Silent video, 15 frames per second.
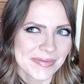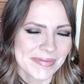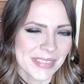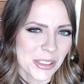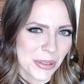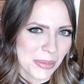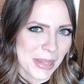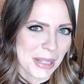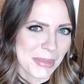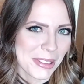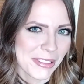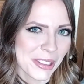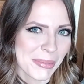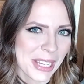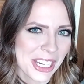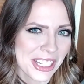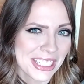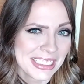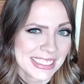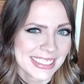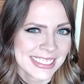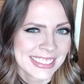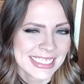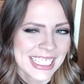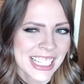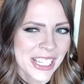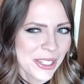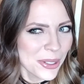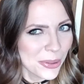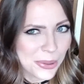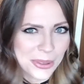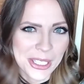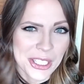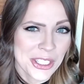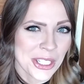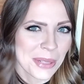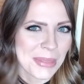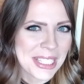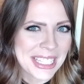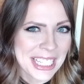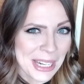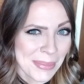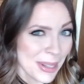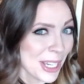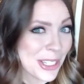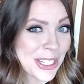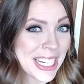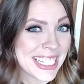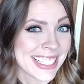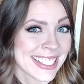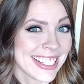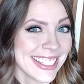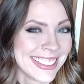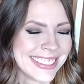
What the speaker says: It would make me feel better. It would reassure me that I'm not crazy.